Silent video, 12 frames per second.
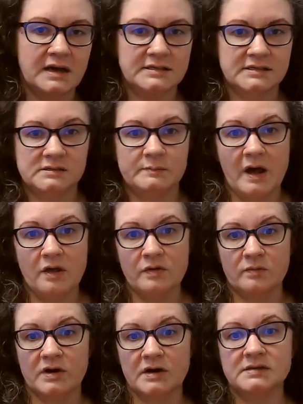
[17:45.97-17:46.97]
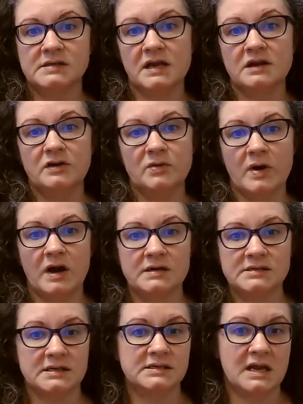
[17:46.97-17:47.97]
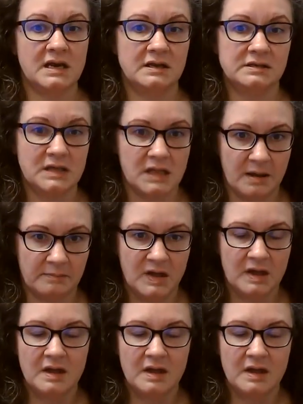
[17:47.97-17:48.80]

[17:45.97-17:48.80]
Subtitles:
to spell the words that you are dictating to them.